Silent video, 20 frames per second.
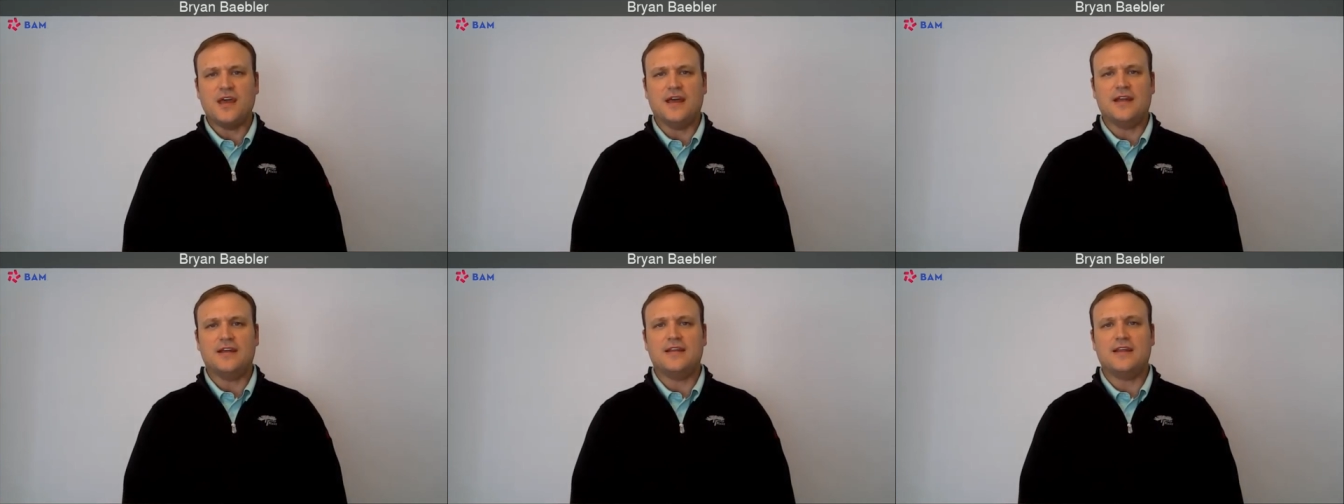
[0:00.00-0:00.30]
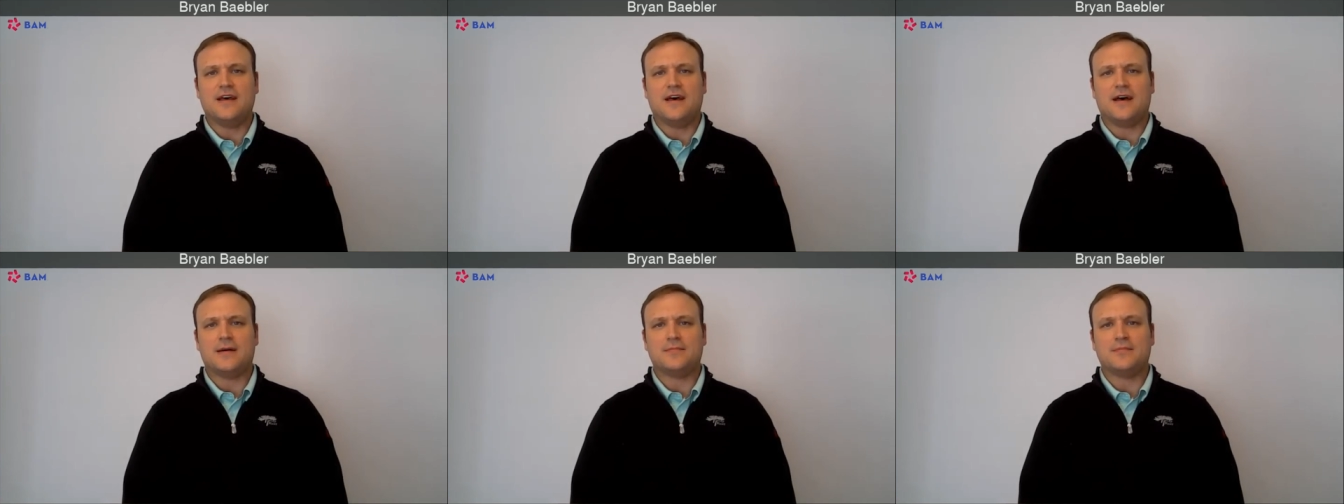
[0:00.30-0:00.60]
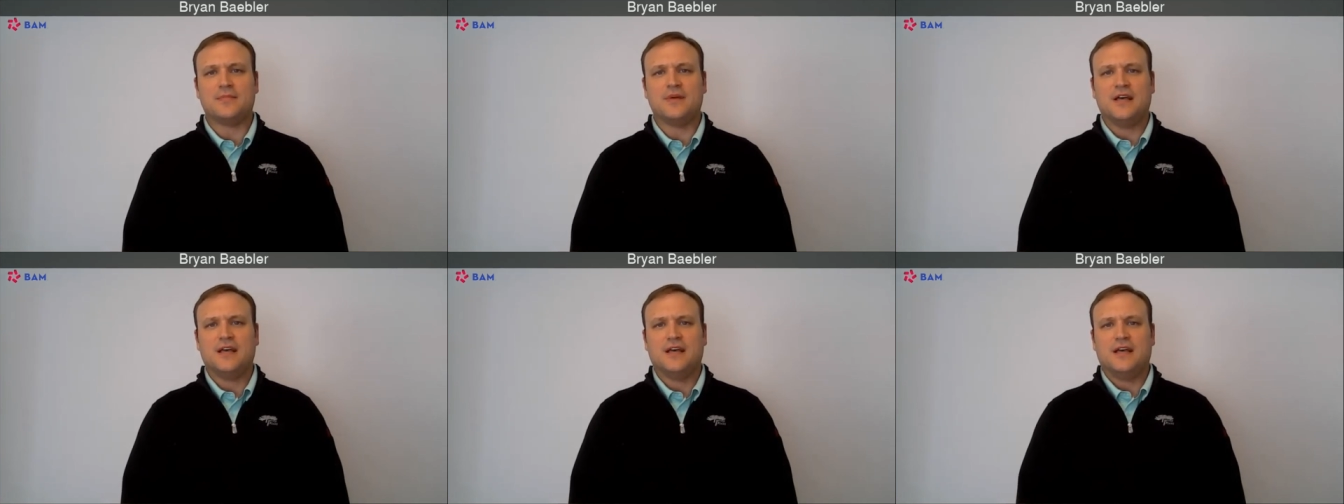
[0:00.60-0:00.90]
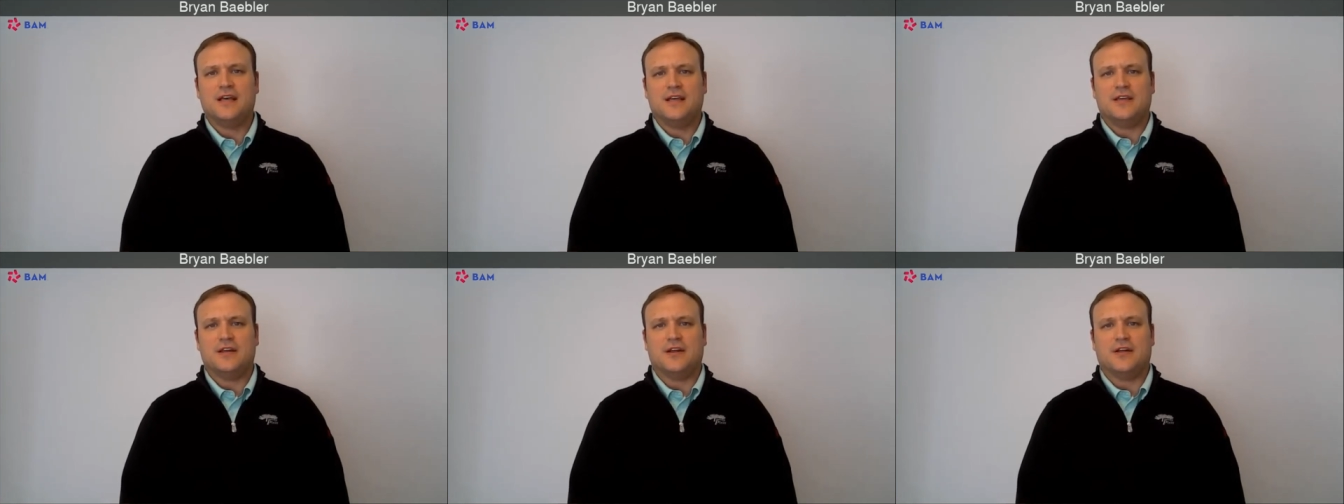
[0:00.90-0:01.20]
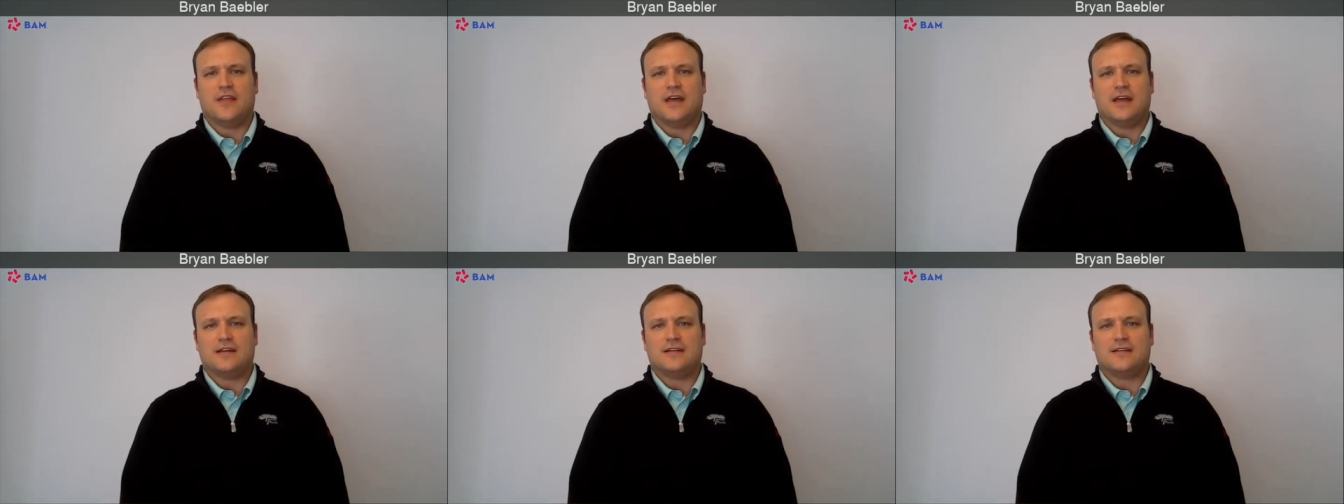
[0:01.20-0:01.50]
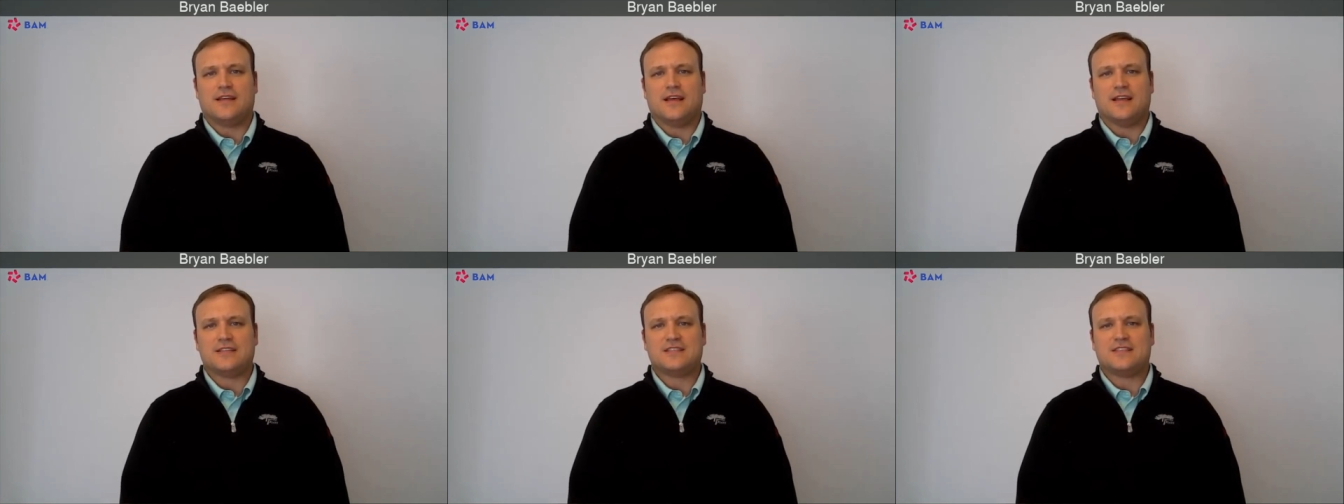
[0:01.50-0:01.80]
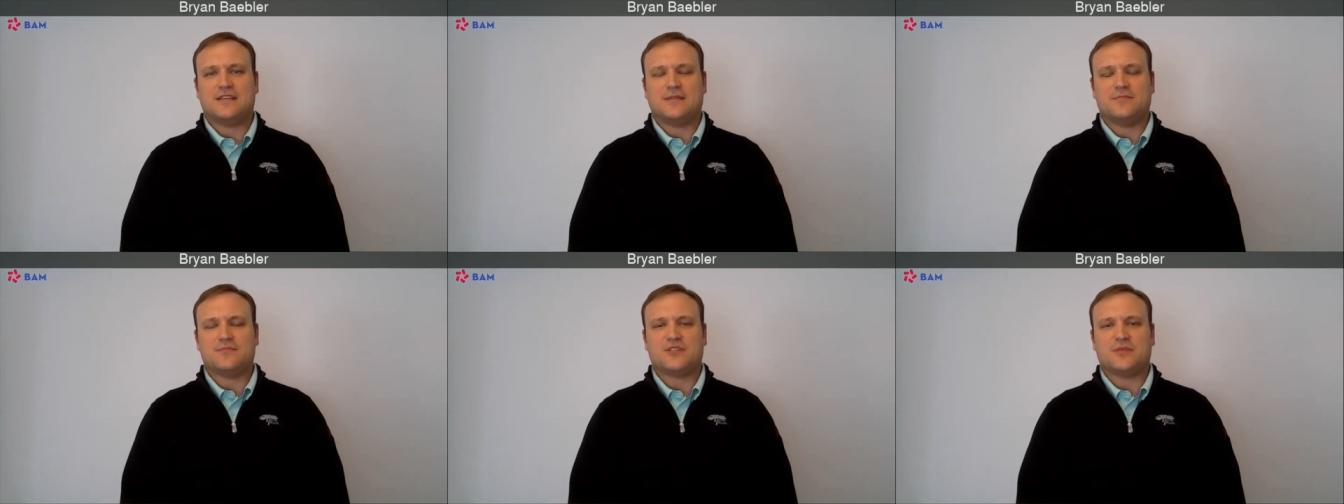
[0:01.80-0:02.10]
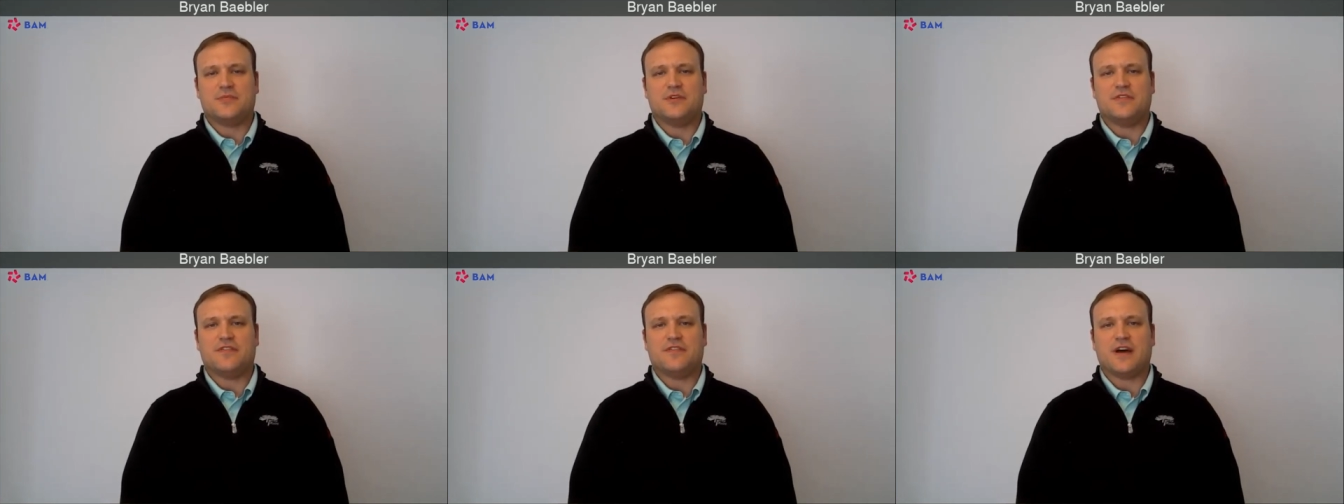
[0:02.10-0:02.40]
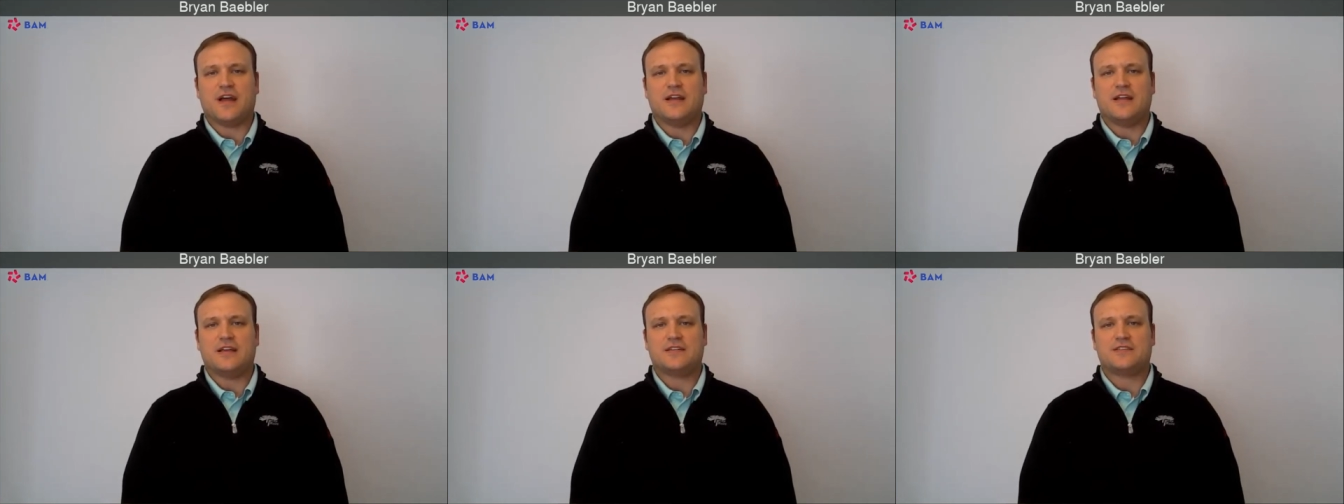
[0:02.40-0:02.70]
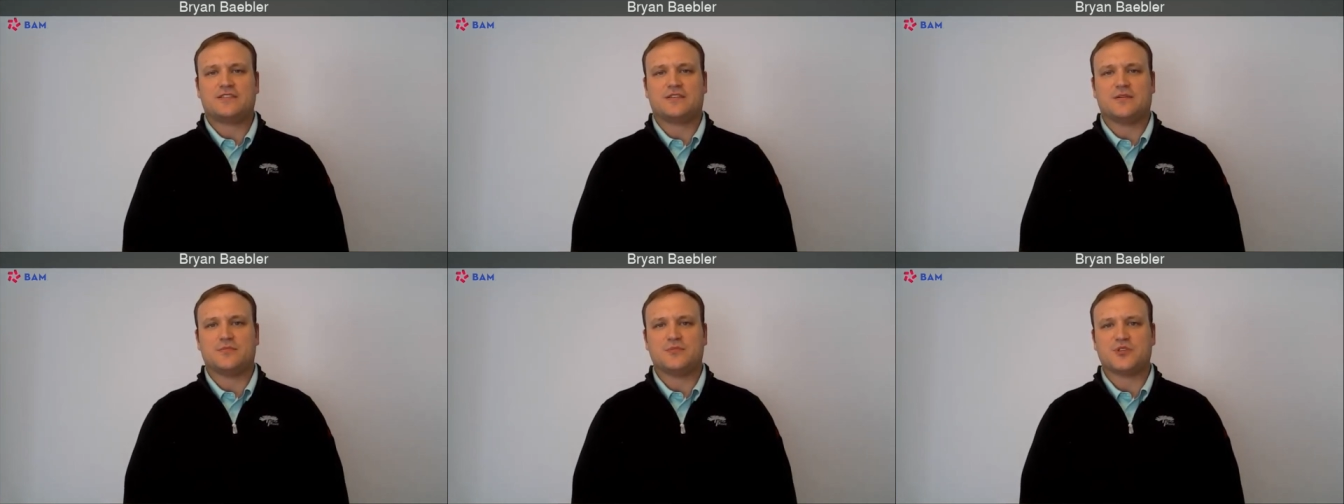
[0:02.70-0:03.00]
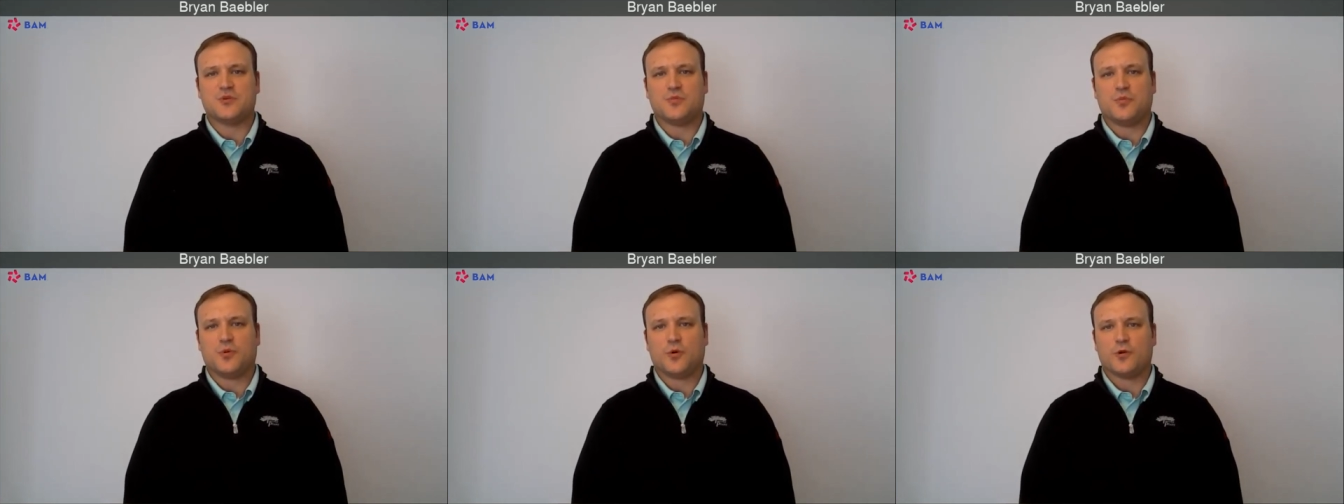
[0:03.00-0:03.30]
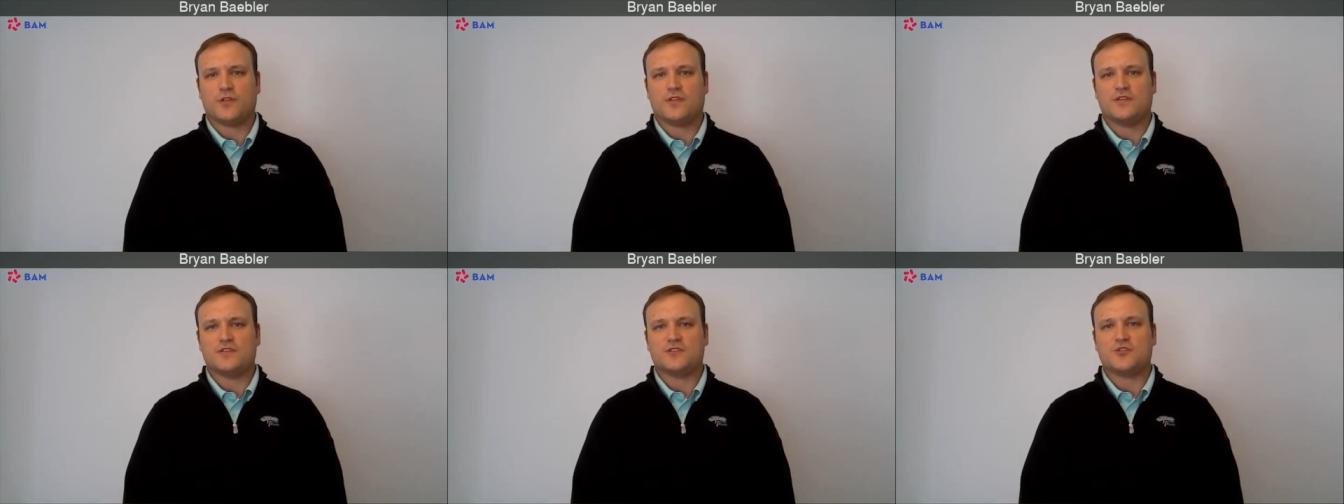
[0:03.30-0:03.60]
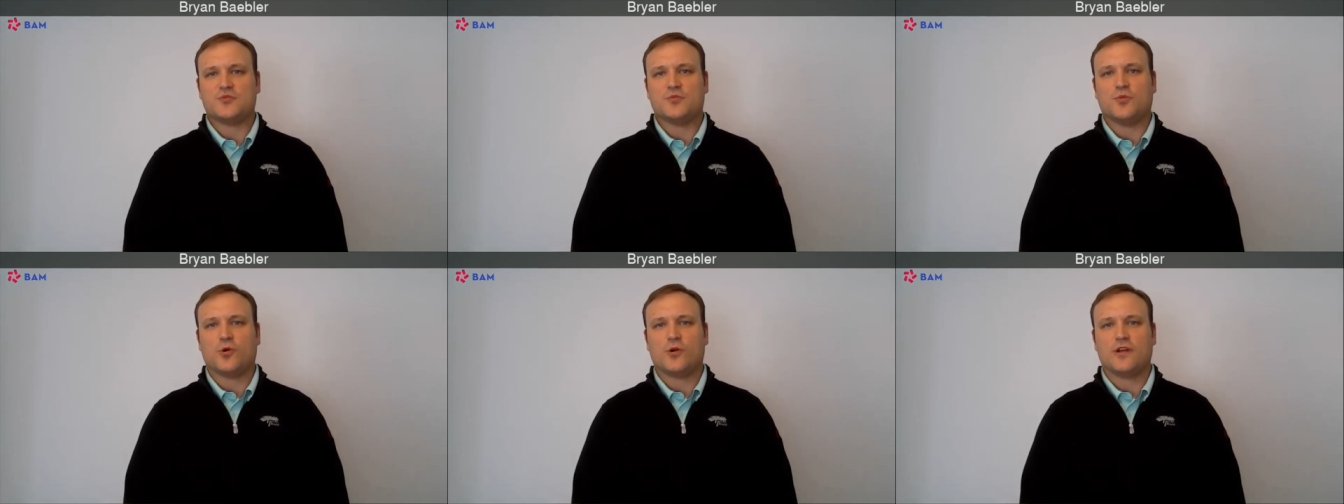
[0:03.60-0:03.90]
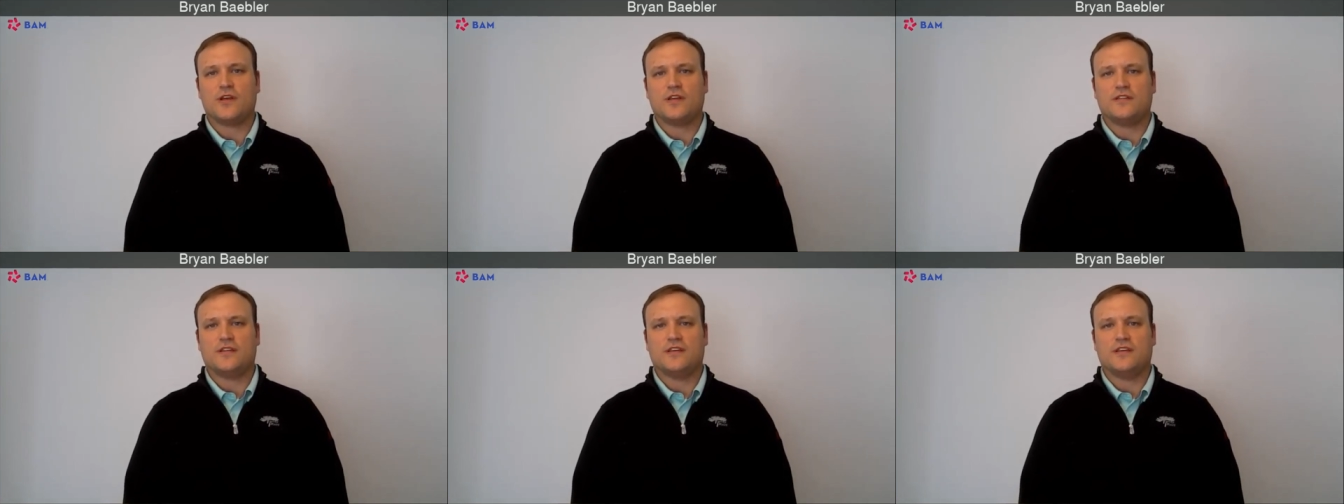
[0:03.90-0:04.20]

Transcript: And, um, you know, that that seems to be finding some support this morning.